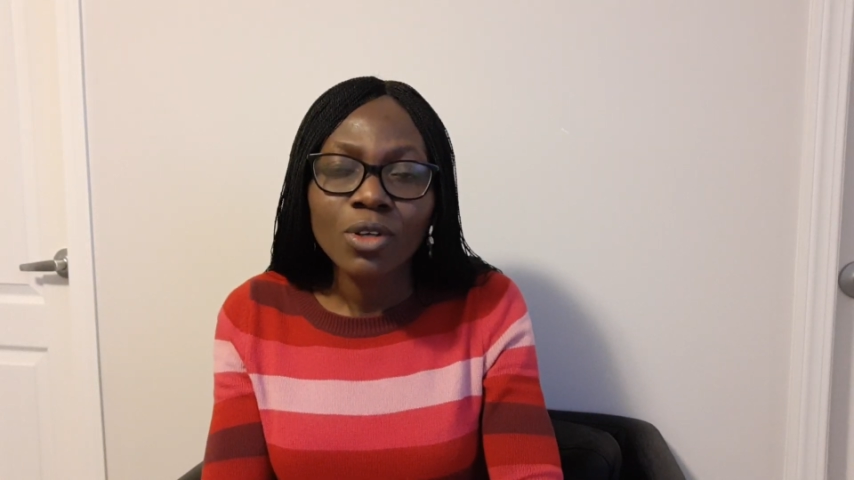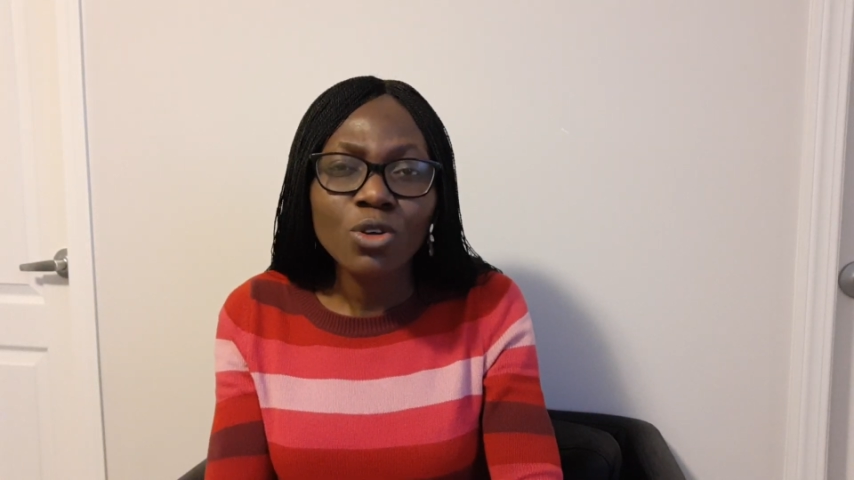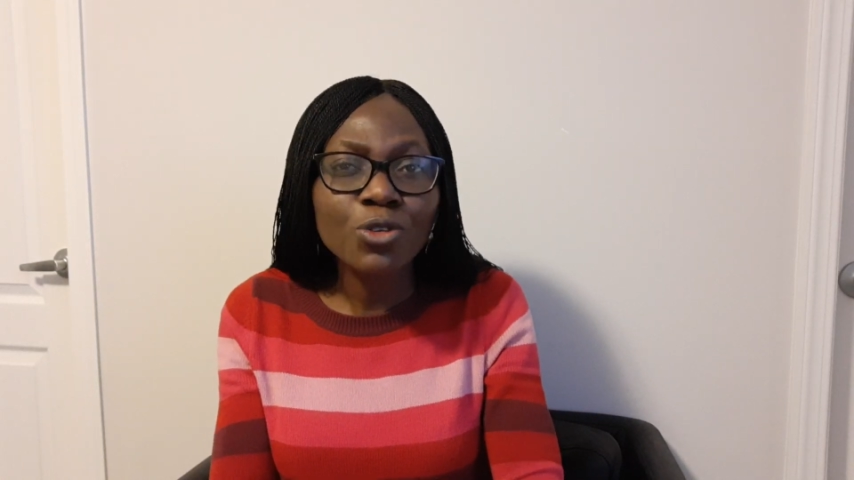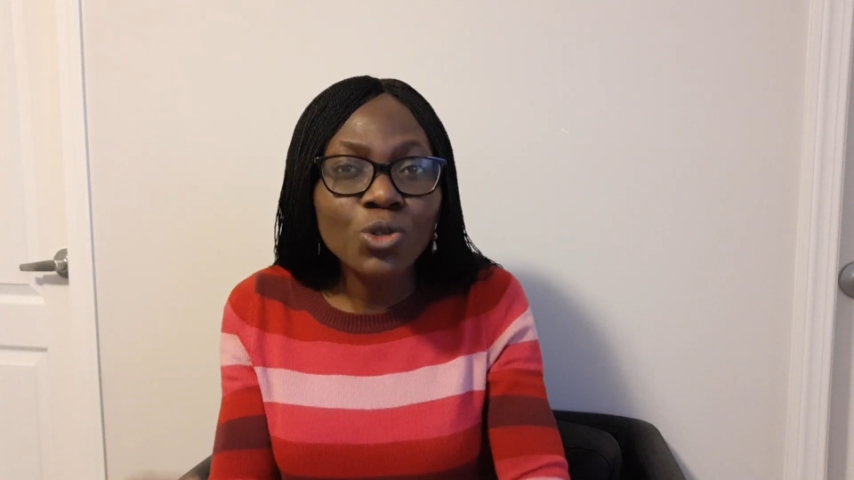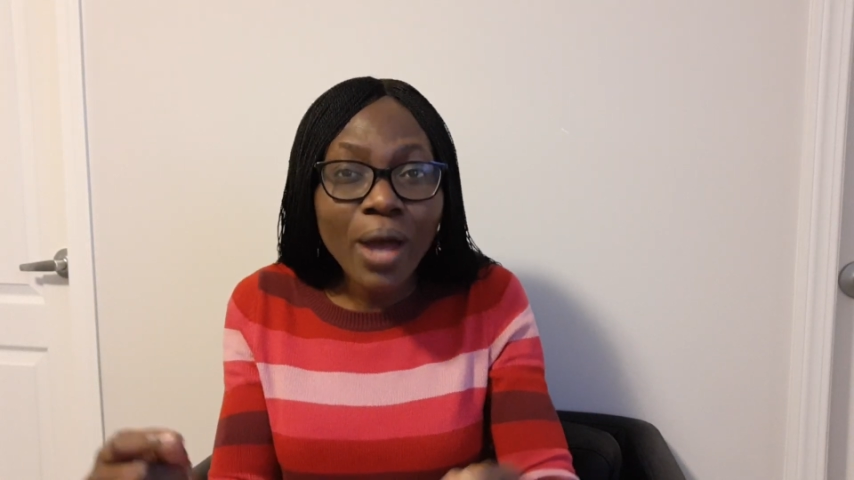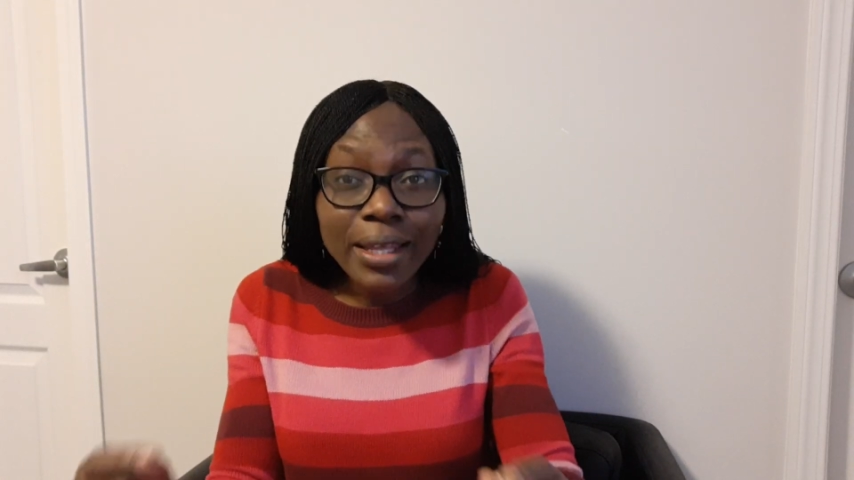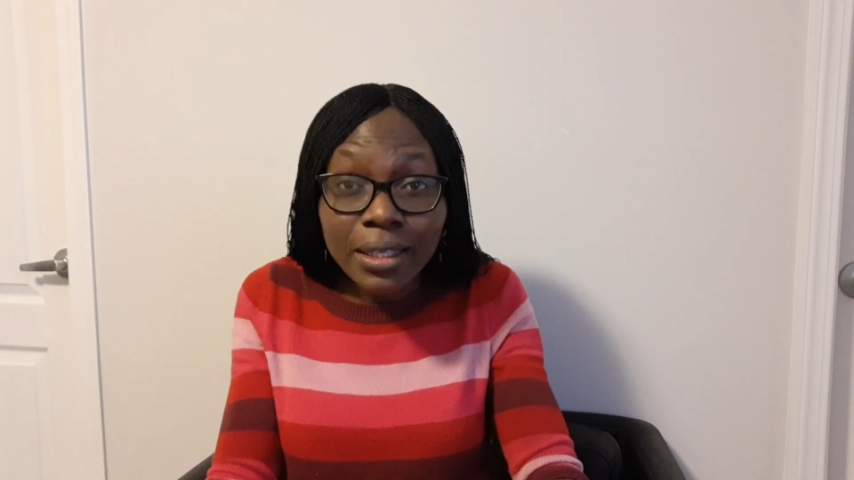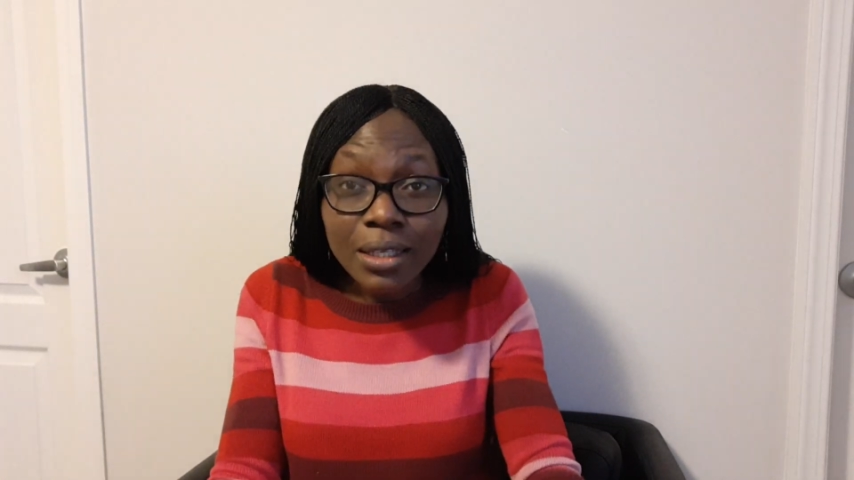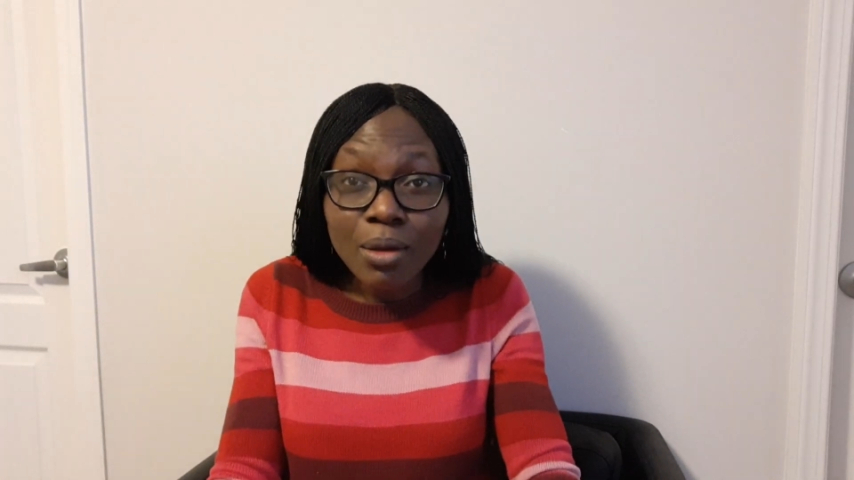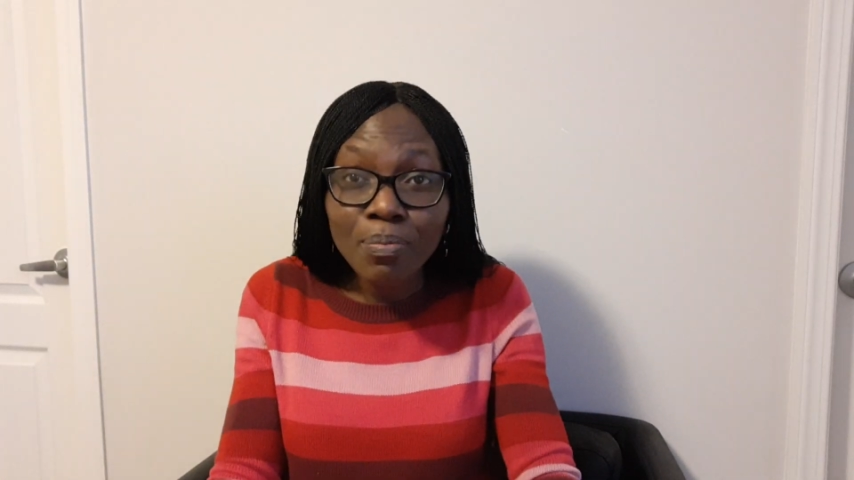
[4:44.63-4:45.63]
You've tried
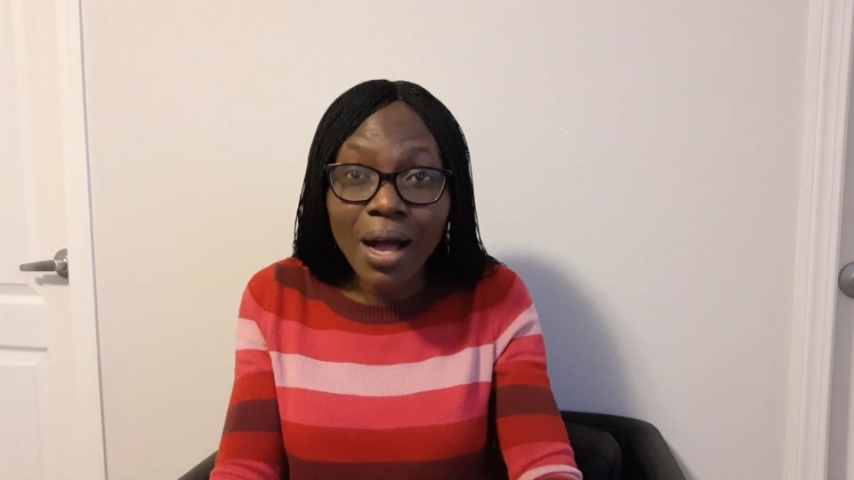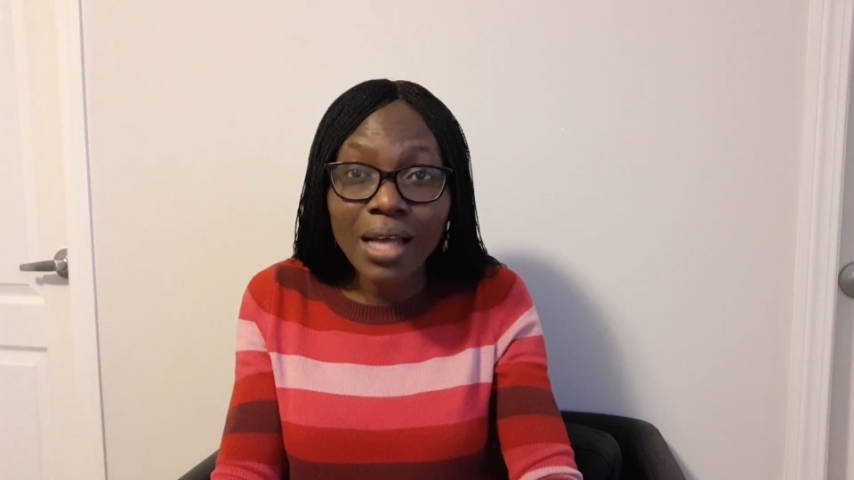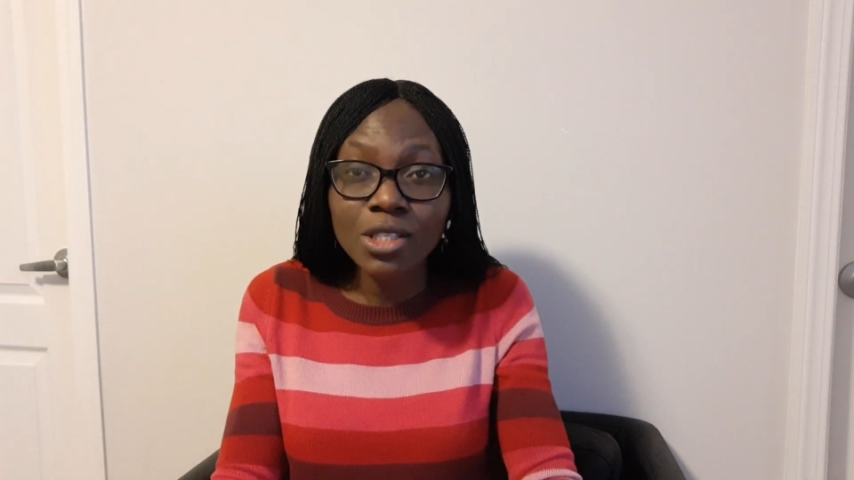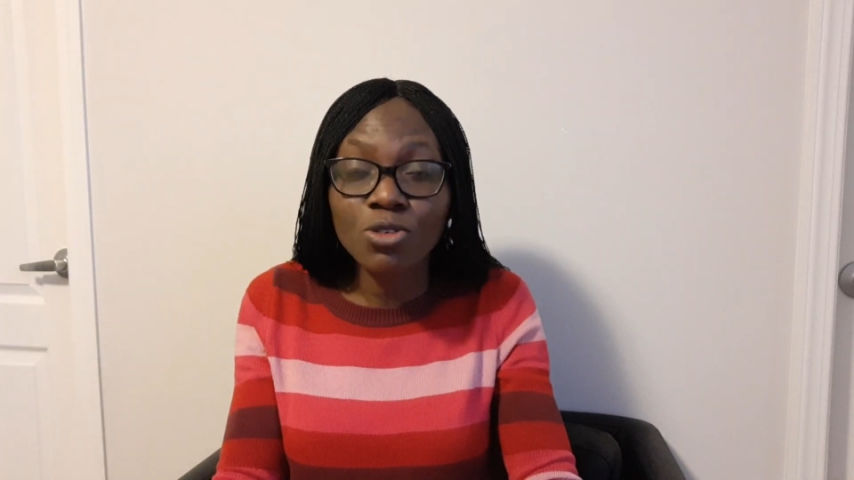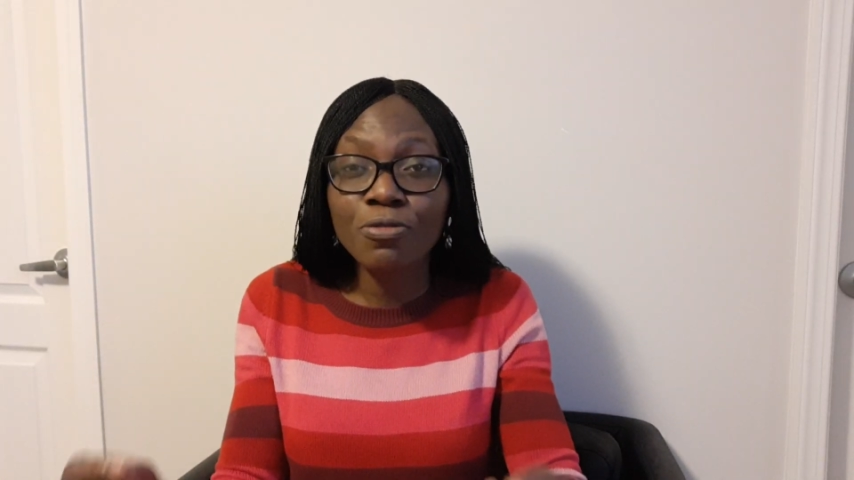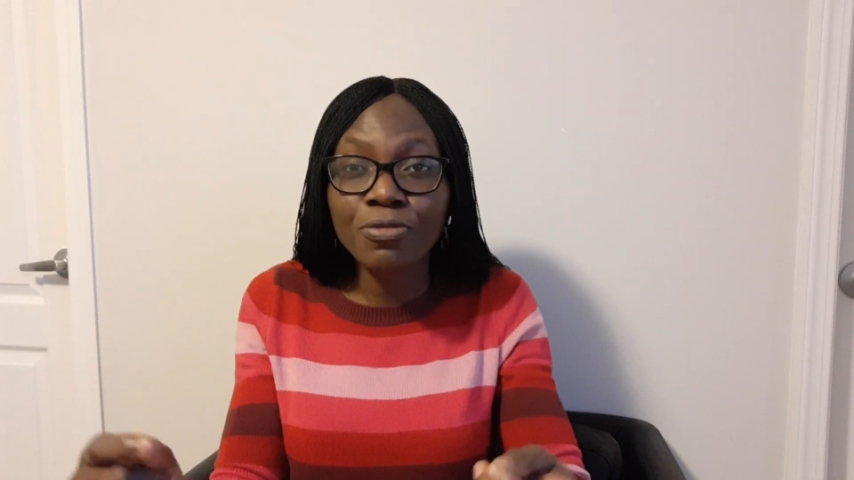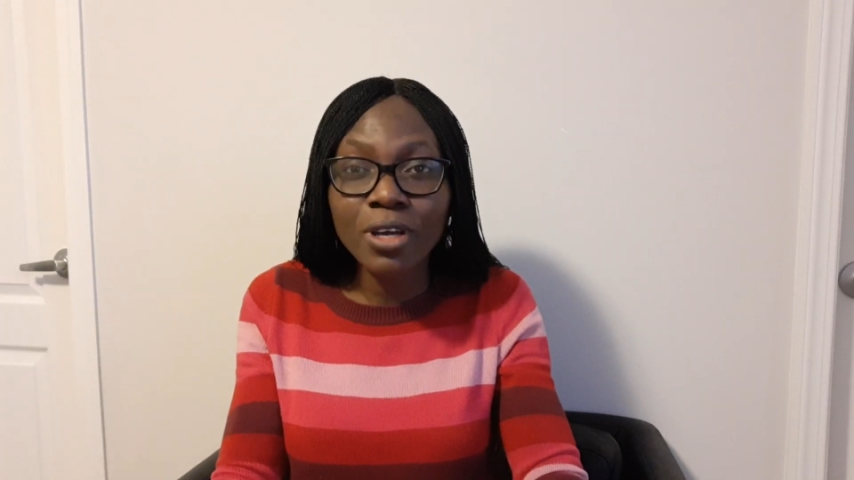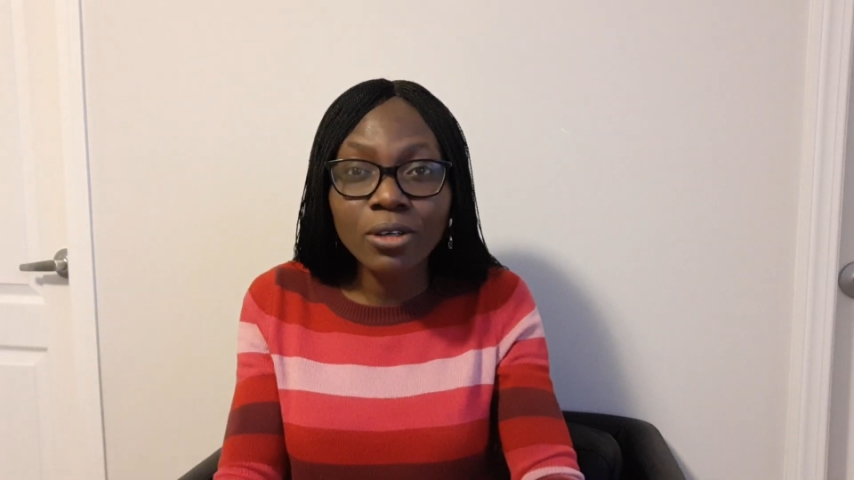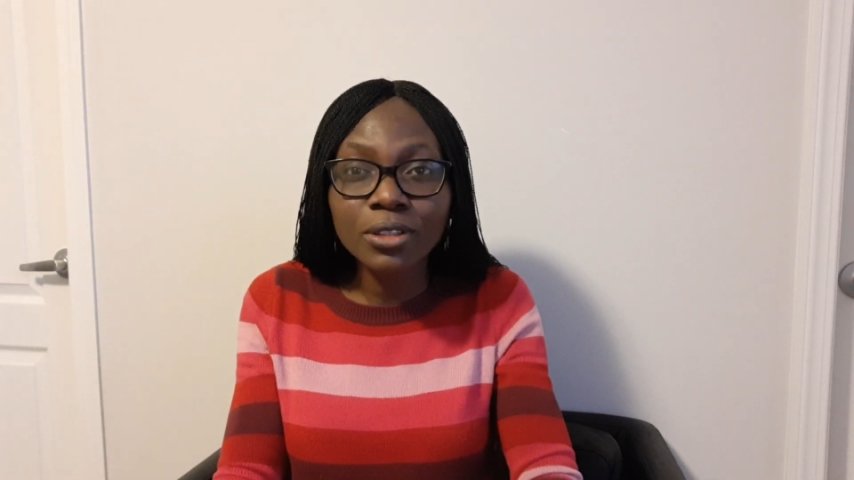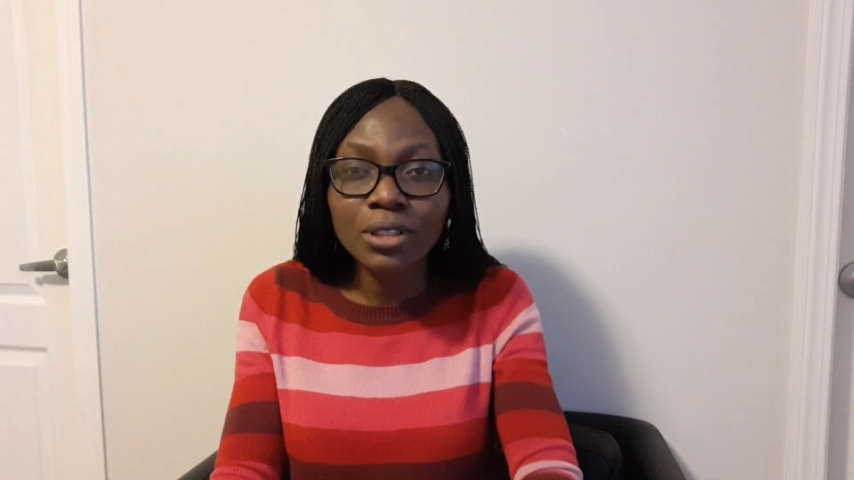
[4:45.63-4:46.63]
it in the past, you
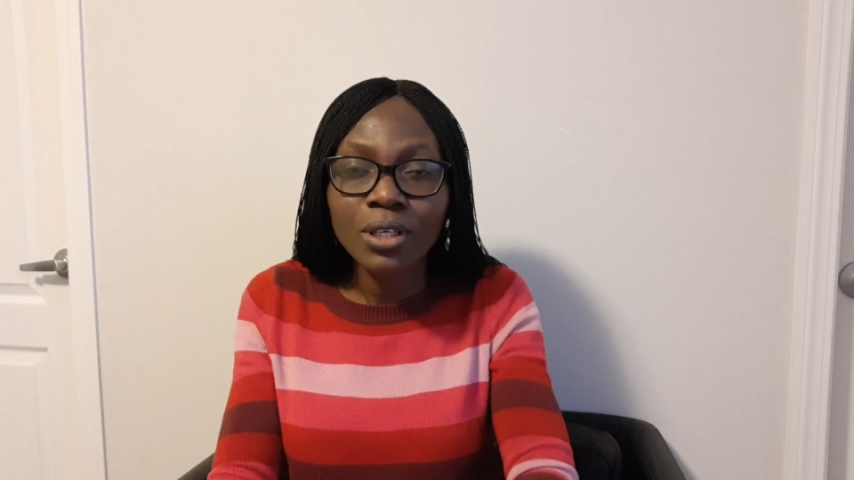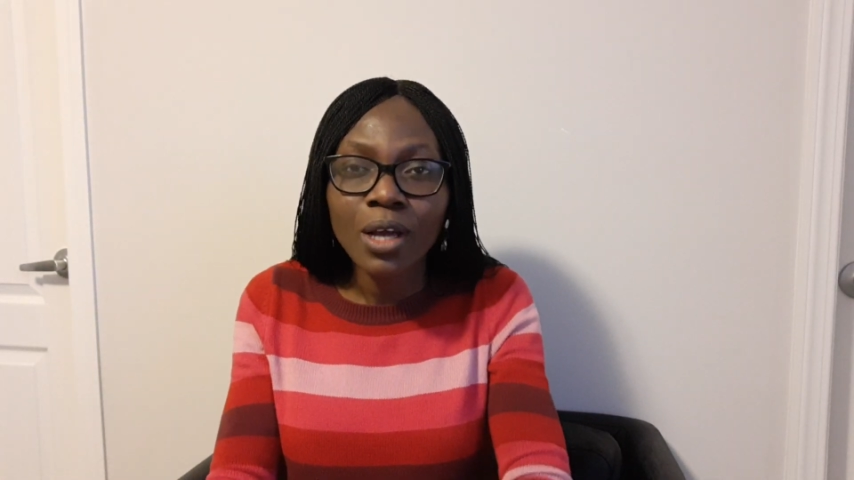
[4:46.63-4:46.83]
failed,